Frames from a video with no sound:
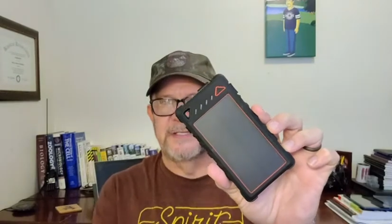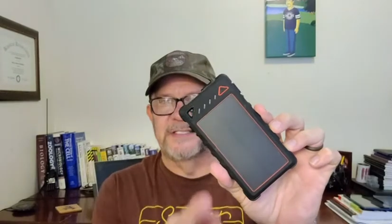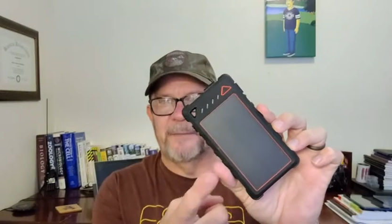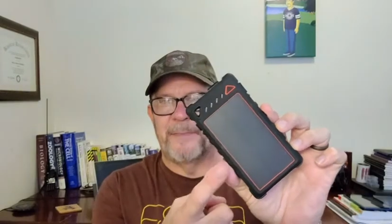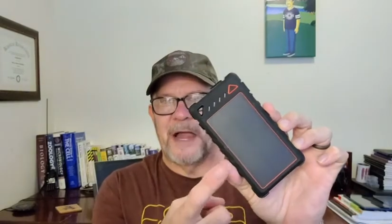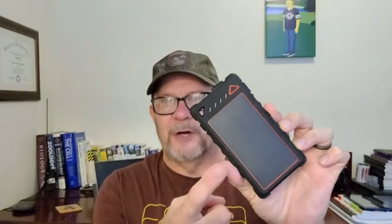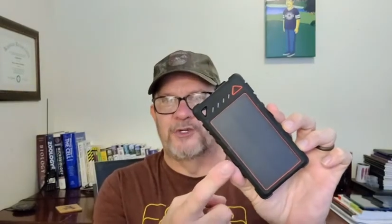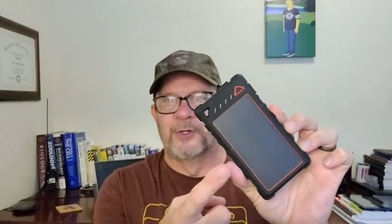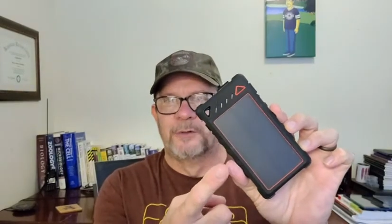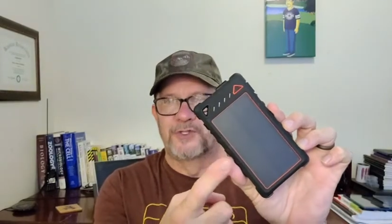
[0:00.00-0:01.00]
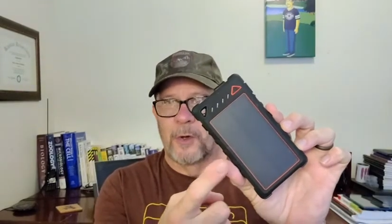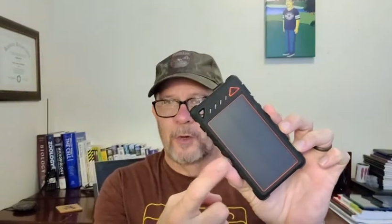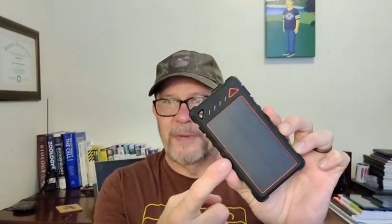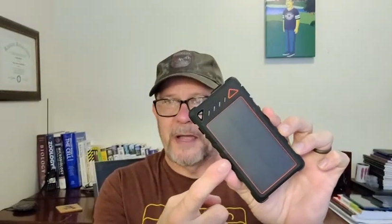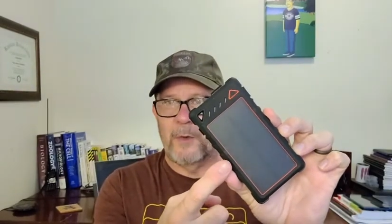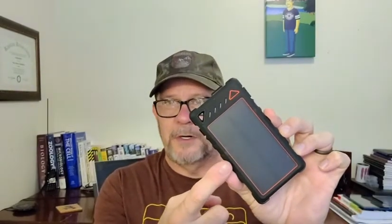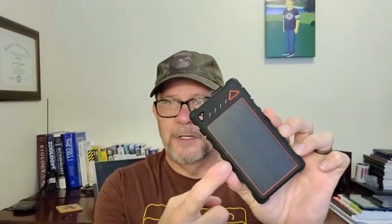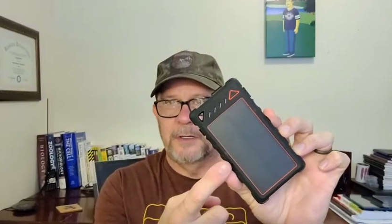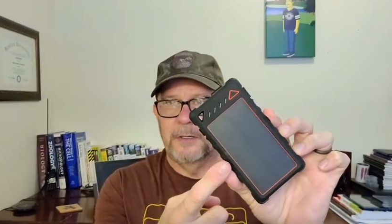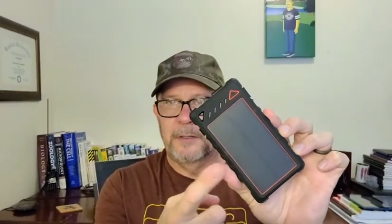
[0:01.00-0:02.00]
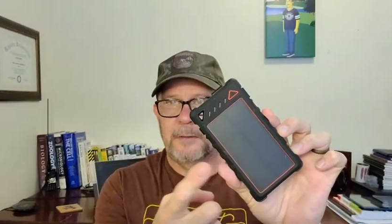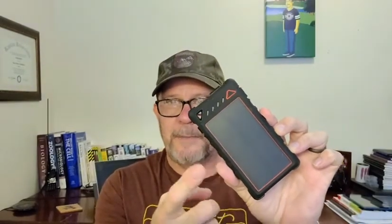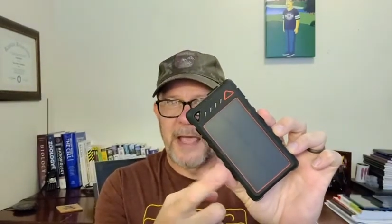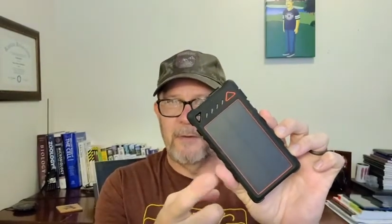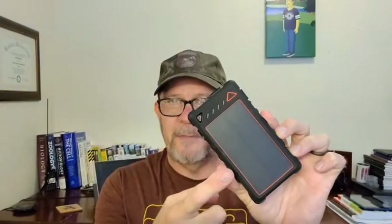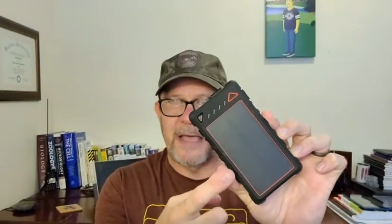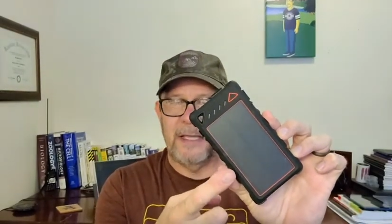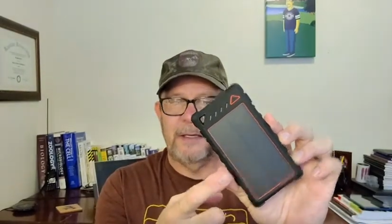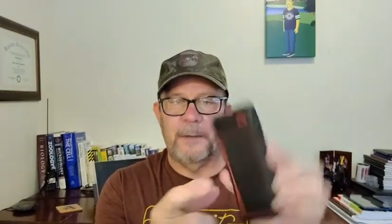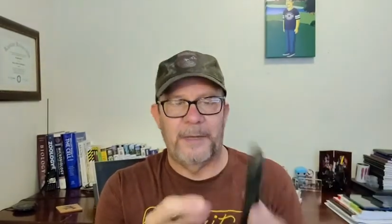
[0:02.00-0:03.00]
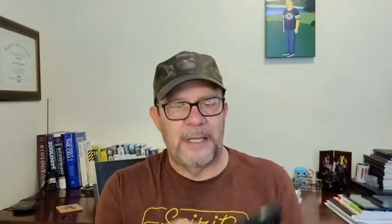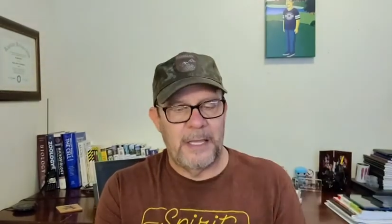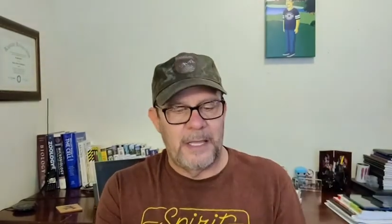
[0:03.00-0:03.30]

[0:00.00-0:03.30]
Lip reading: This is the Bear 2 solar powered battery backup.